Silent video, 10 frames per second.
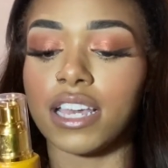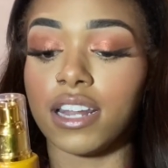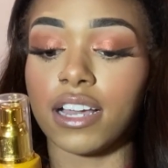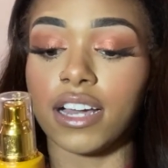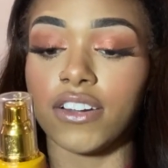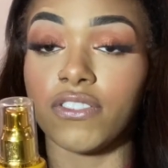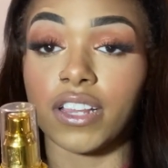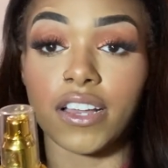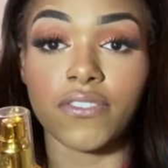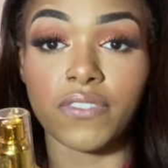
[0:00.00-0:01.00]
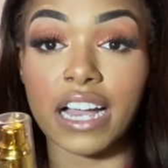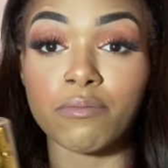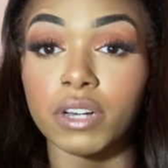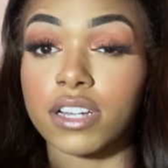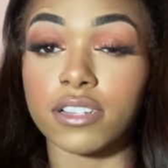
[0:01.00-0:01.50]
and I got it for like $5.
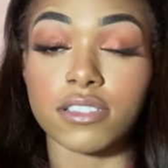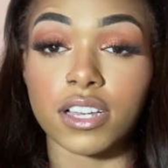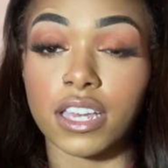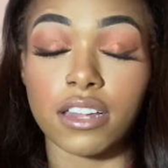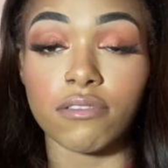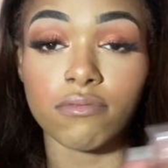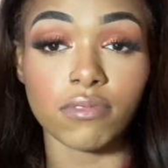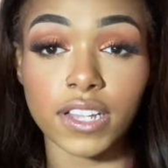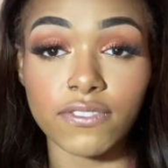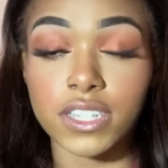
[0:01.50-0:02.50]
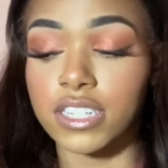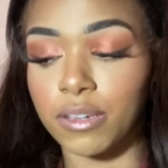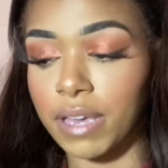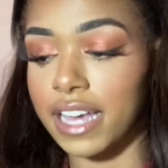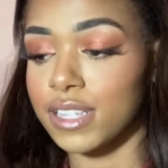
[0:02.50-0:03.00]
Again, love
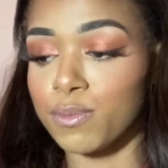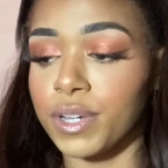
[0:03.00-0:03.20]
TJMaxx.